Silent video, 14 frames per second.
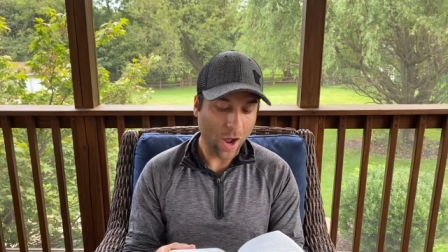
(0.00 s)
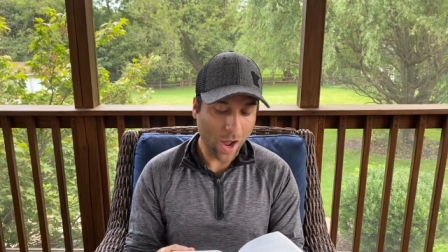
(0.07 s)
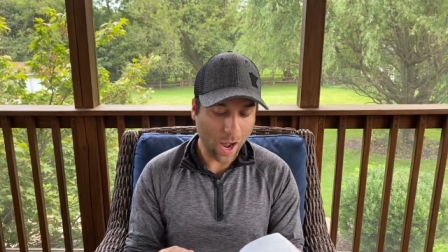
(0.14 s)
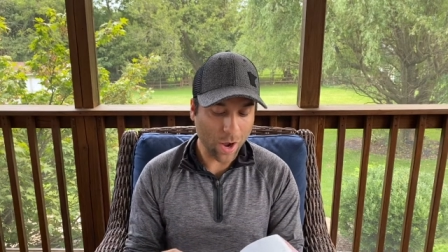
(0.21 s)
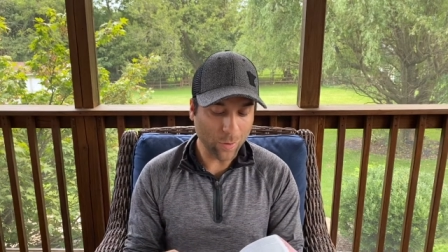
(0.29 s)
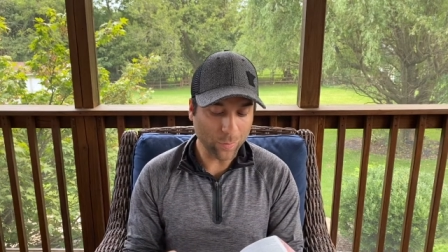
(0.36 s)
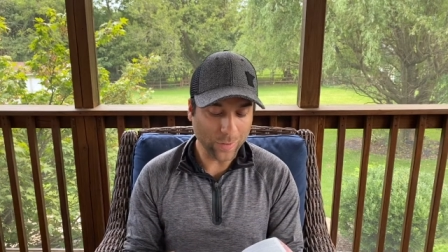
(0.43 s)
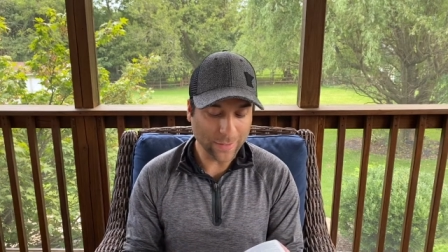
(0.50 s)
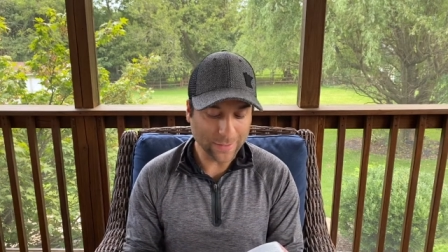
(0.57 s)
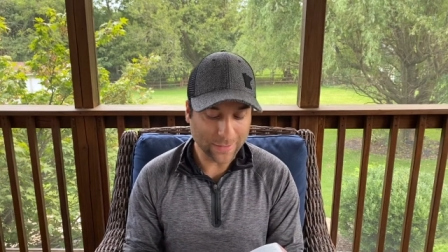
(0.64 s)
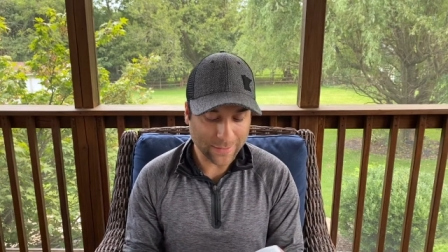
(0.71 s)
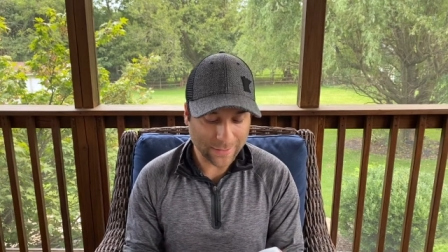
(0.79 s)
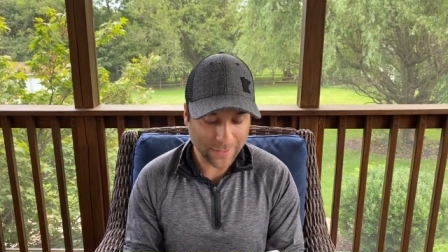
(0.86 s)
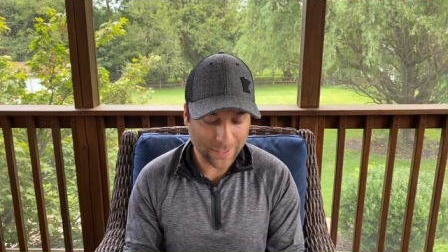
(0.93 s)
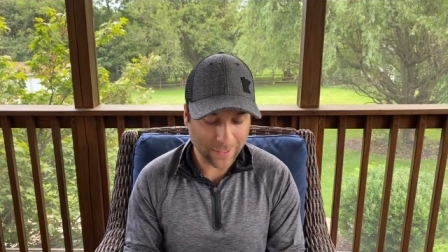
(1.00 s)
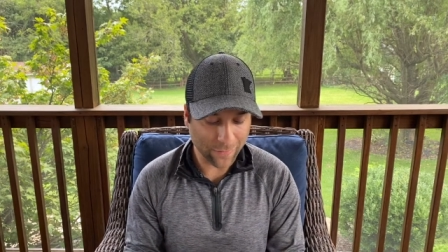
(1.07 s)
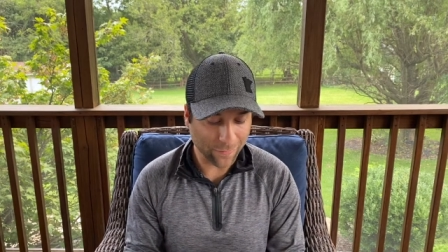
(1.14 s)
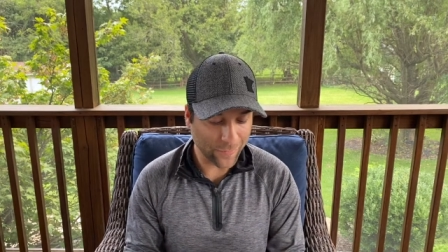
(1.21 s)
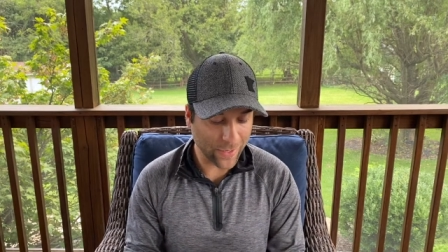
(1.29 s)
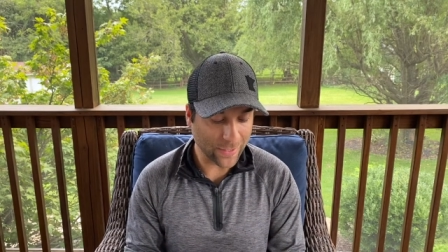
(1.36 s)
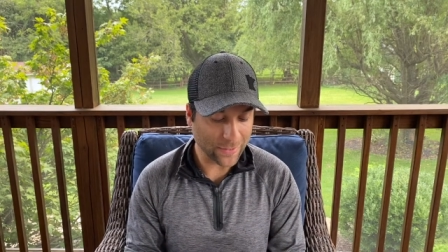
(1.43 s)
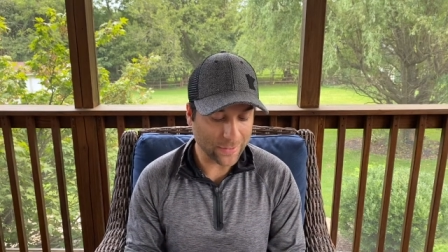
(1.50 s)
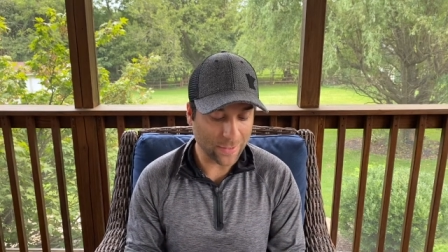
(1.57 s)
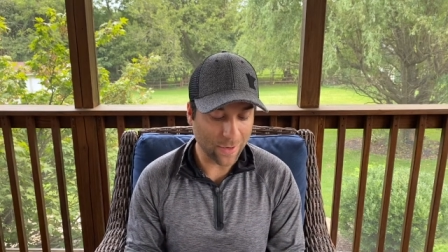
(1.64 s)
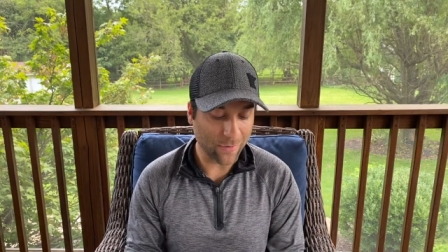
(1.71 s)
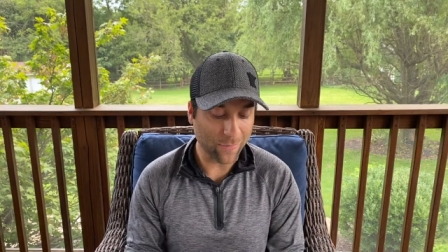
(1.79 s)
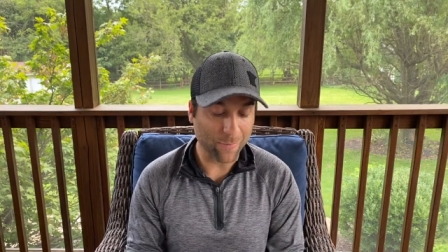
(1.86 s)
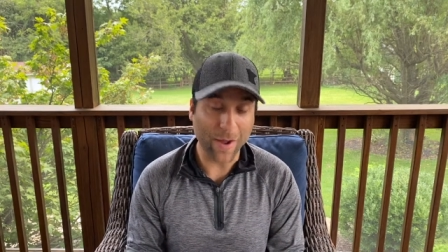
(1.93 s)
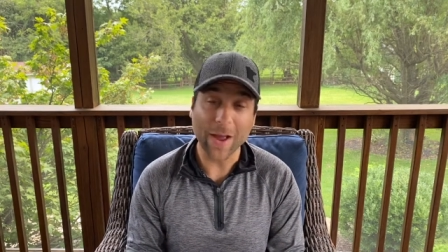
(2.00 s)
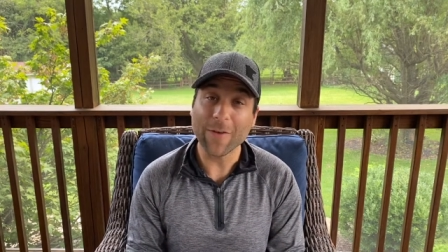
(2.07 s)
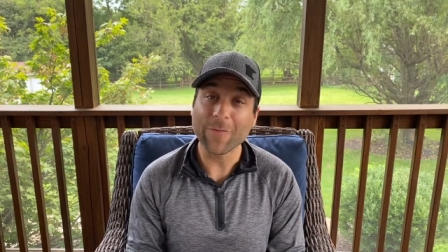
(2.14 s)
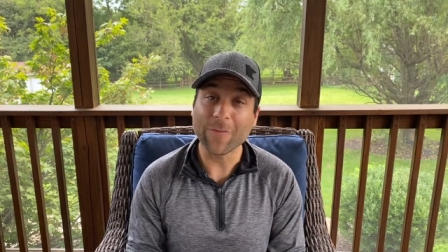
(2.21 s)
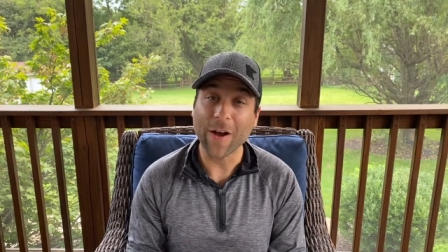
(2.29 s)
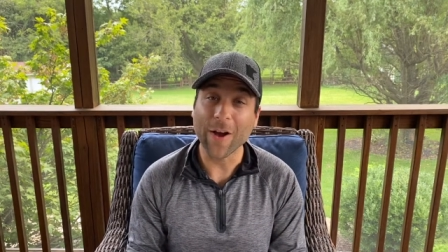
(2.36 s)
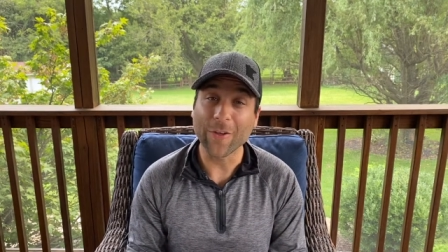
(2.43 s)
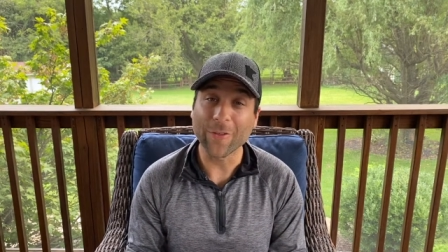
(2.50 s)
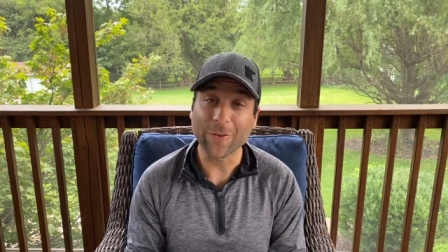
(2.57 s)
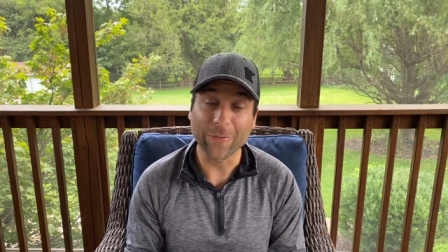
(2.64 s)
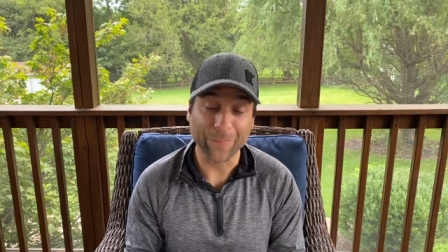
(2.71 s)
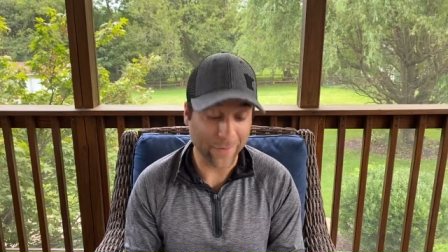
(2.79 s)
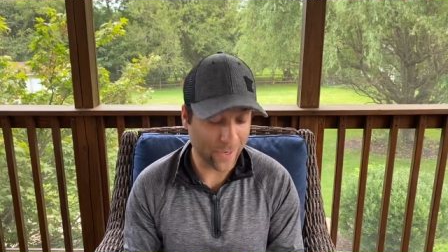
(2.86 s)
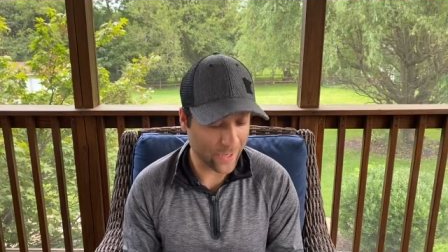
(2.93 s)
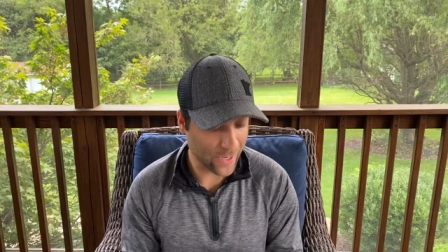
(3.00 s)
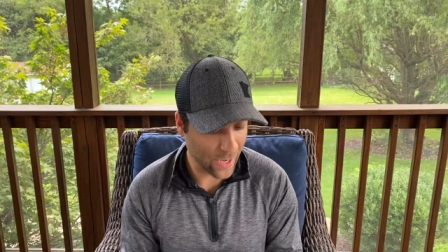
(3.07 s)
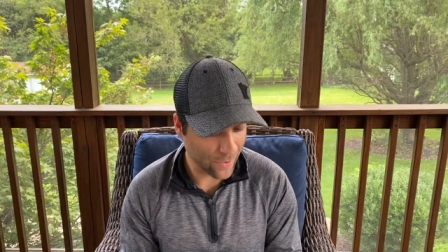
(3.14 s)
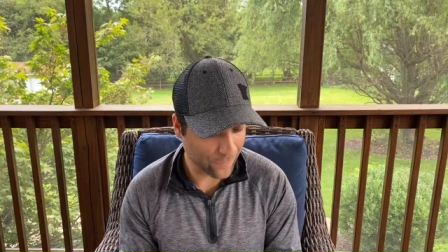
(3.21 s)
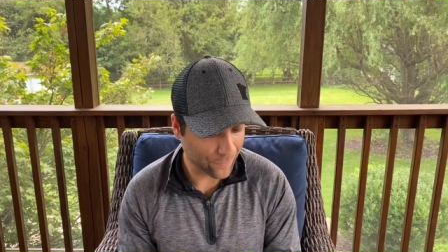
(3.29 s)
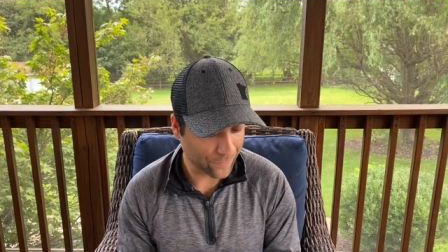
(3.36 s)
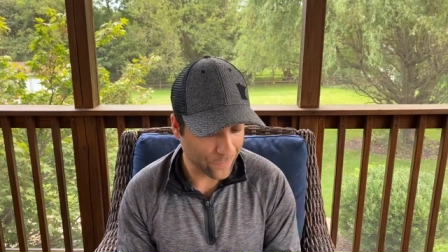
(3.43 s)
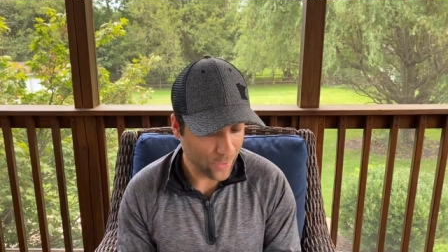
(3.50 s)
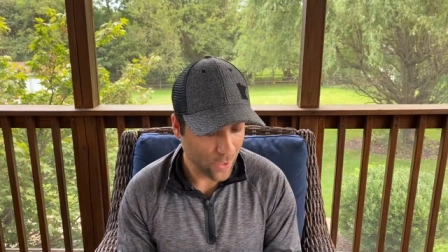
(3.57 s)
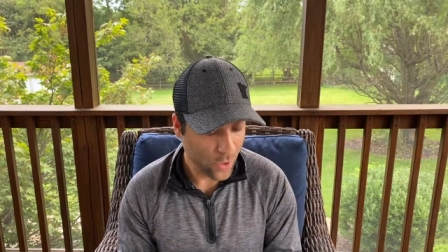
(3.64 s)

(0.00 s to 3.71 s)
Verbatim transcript: always see the face of my Father in heaven.